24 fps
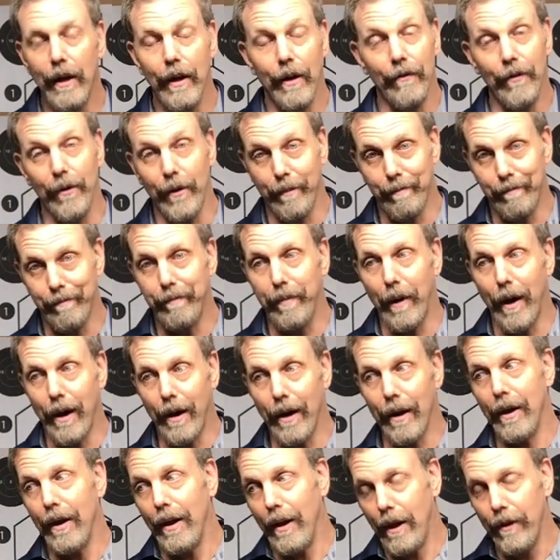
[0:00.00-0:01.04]
If you
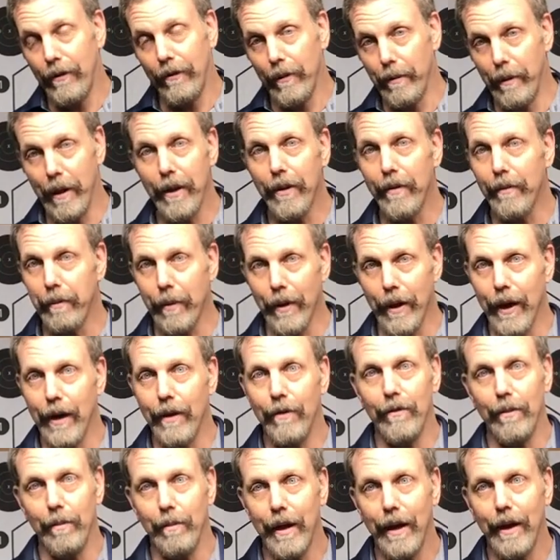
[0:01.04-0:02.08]
bought a, some other
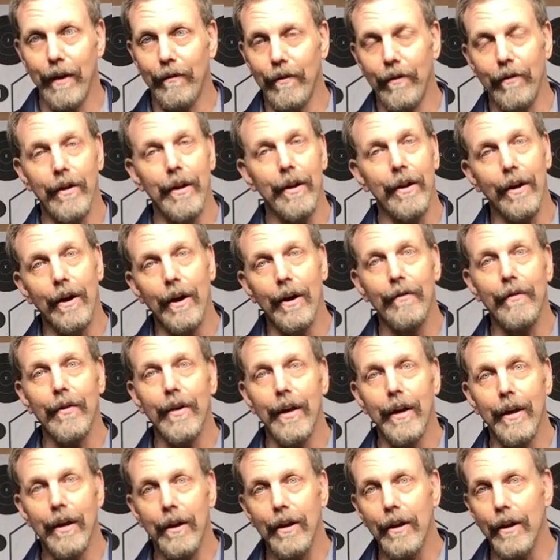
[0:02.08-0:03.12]
brands, you may have to send it off
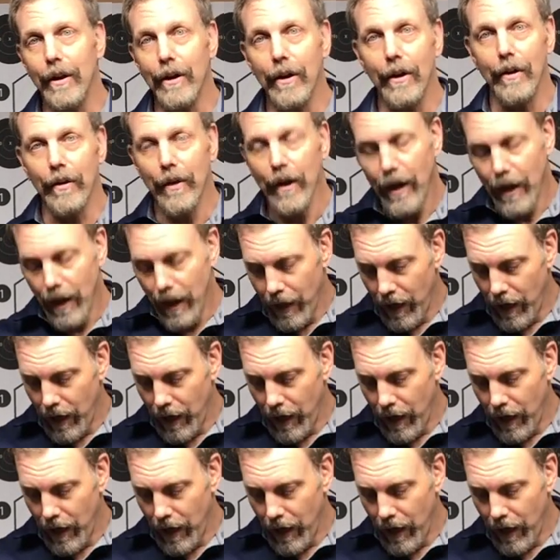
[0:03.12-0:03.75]
and get, you know,